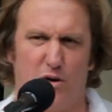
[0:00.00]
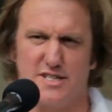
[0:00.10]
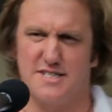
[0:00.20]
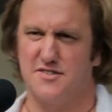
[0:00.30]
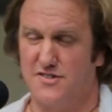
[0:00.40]

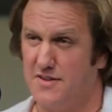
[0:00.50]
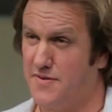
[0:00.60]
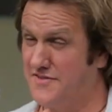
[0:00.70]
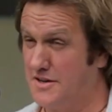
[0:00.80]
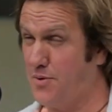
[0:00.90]

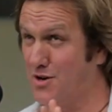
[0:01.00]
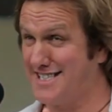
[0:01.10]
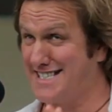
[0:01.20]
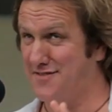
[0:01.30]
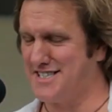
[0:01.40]

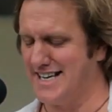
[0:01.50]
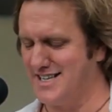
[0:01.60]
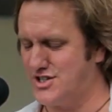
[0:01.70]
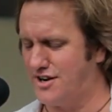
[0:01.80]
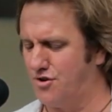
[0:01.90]
positivity
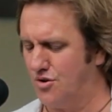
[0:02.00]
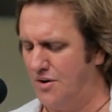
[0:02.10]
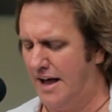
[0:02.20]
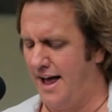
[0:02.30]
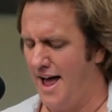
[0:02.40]
in general.